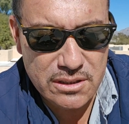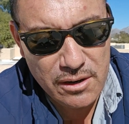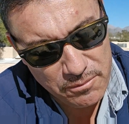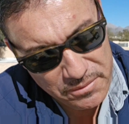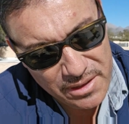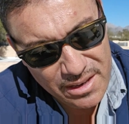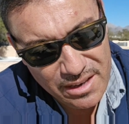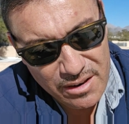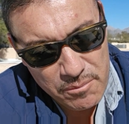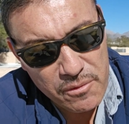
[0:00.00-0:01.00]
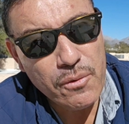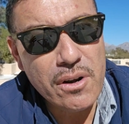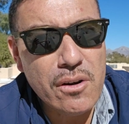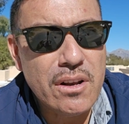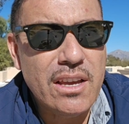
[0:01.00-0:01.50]
Now, before I
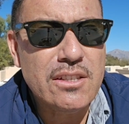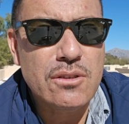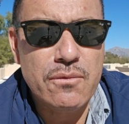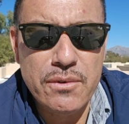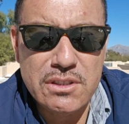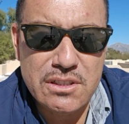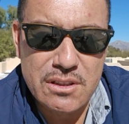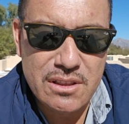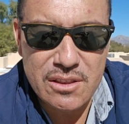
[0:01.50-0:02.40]
get into the functions,